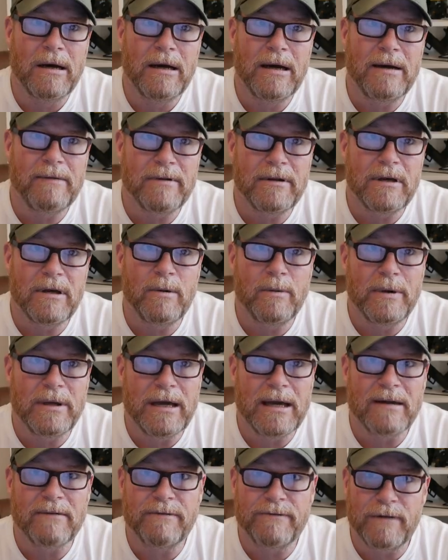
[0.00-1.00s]
everything we
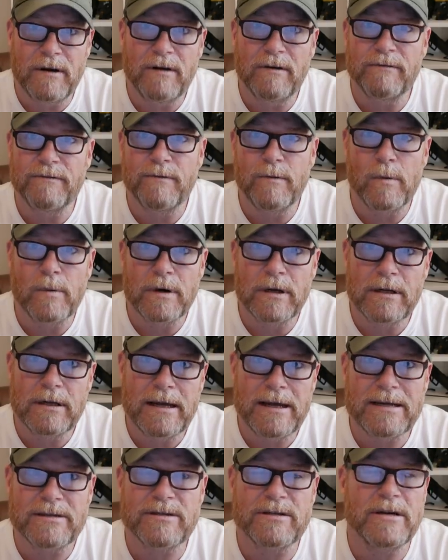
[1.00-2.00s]
have fought for in the
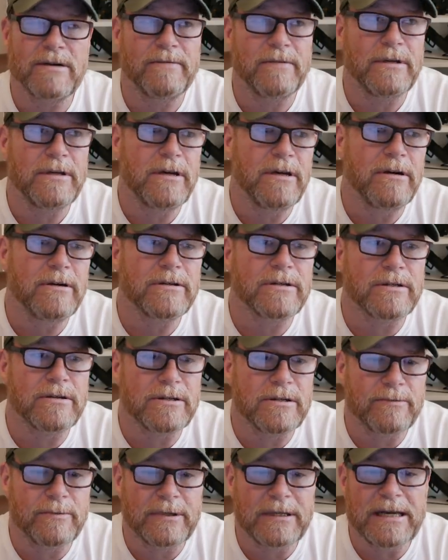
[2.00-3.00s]
last several years
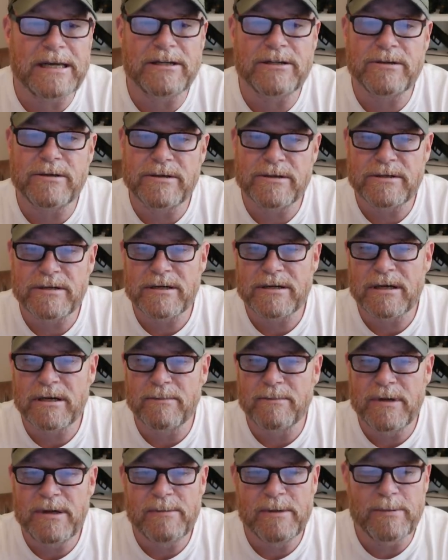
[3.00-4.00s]
as it relates to the Second
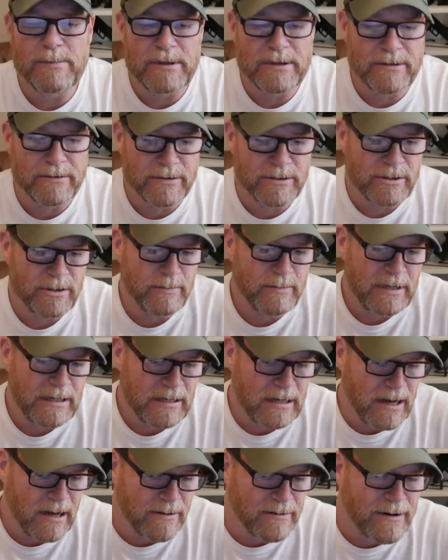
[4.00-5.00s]
Amendment, but there's so
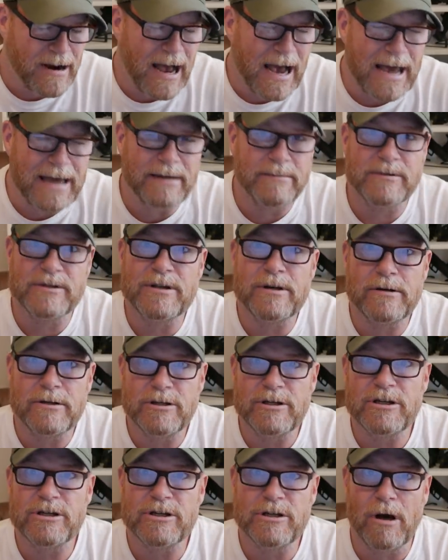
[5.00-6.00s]
many other items that are
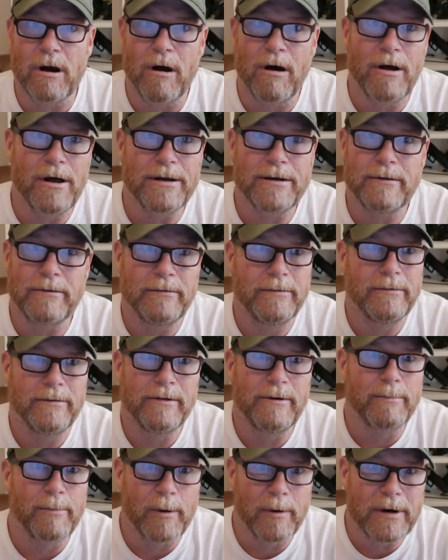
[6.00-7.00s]
just on
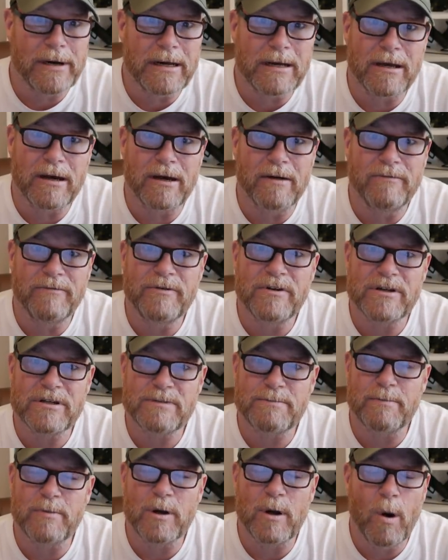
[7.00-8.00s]
the brink of
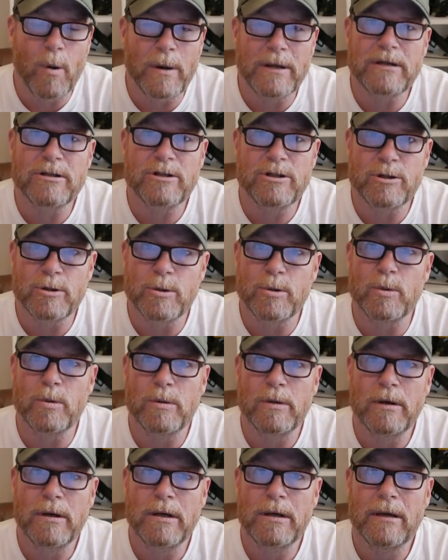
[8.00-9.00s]
just going to,
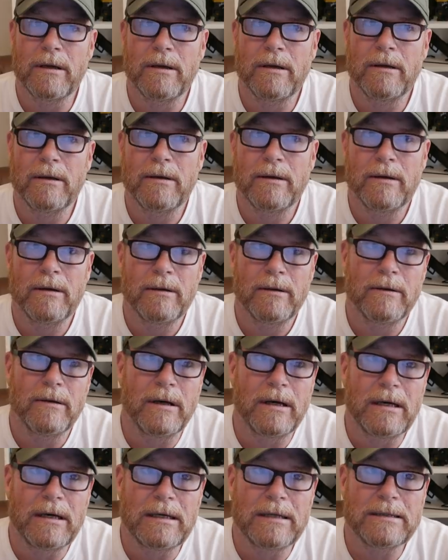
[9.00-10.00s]

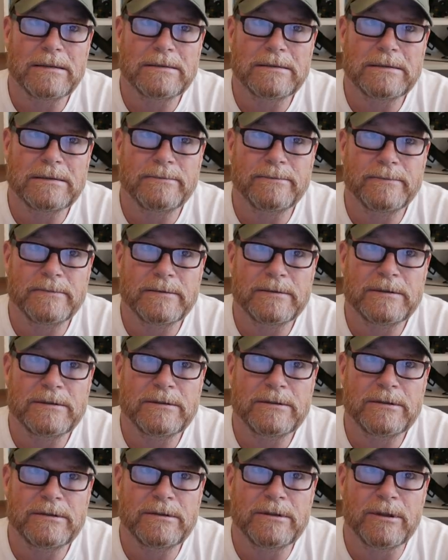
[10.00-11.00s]
uh,
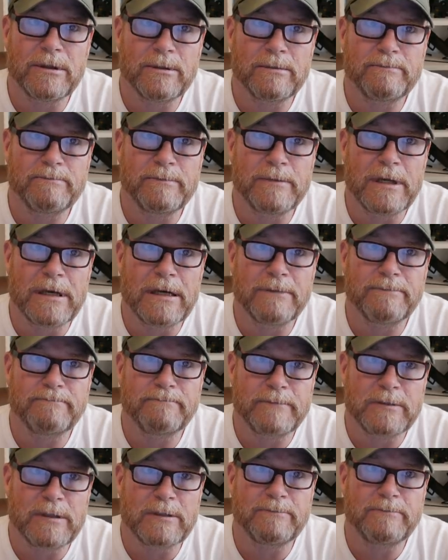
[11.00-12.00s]
to the,
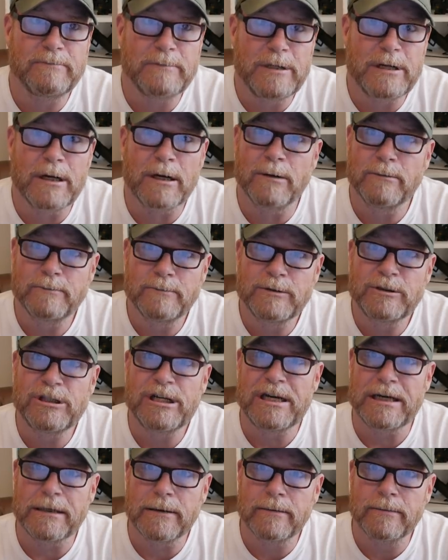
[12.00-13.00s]
the, you know,
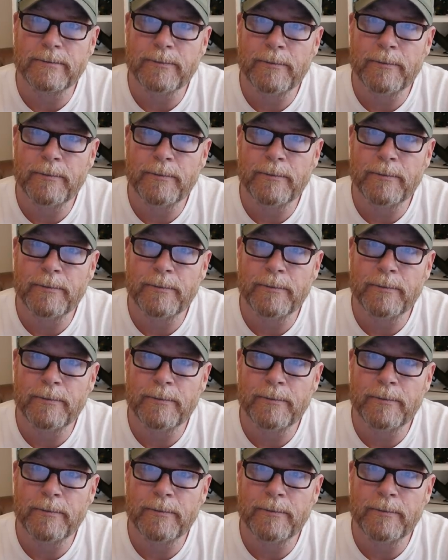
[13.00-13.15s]
shit.